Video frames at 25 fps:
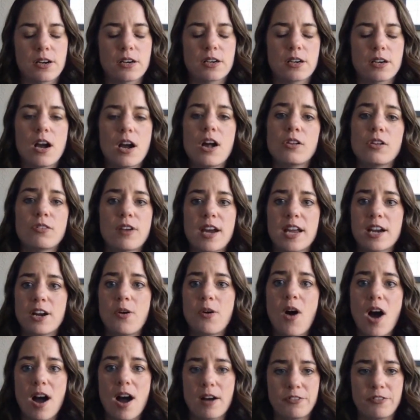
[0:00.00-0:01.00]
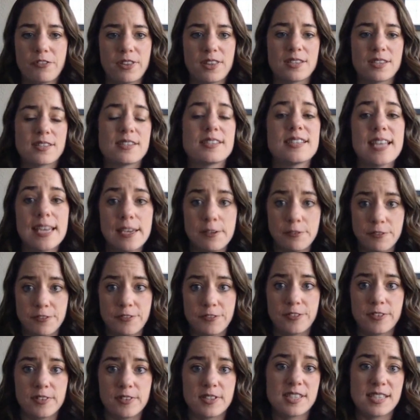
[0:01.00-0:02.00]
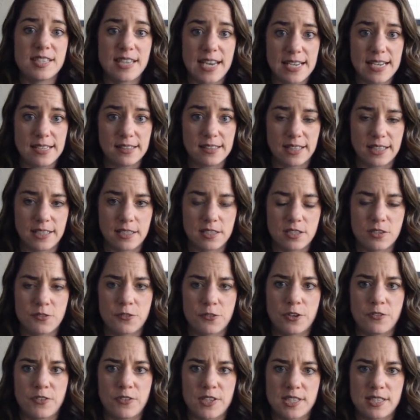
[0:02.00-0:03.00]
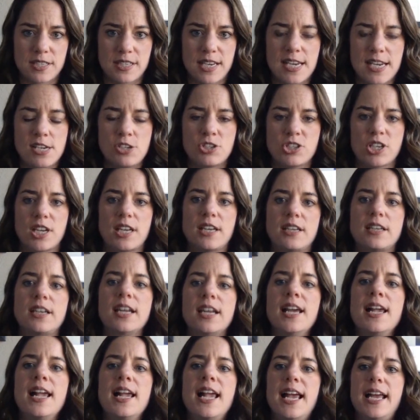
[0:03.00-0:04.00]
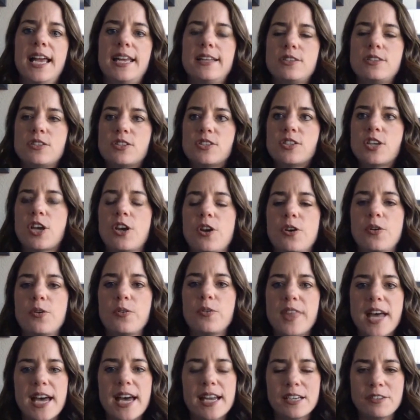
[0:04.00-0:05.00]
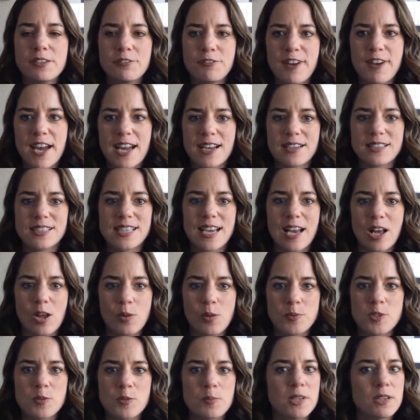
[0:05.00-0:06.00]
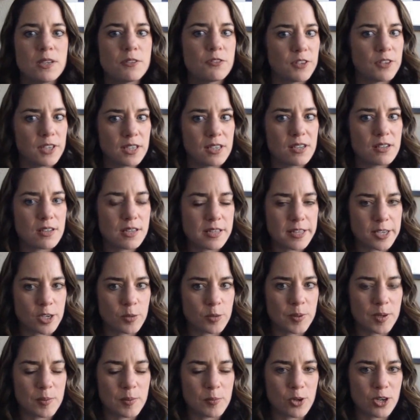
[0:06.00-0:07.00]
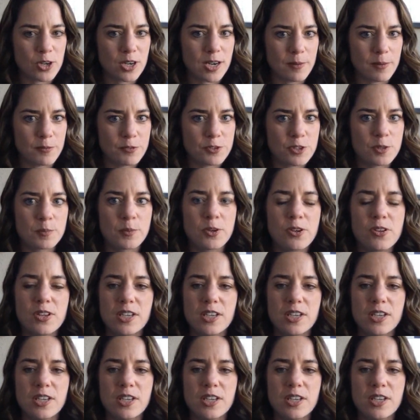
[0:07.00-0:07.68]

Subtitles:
Colorado off of the safe state list for visitation. And so that, in fact, helped me feel a little bit more comfortable.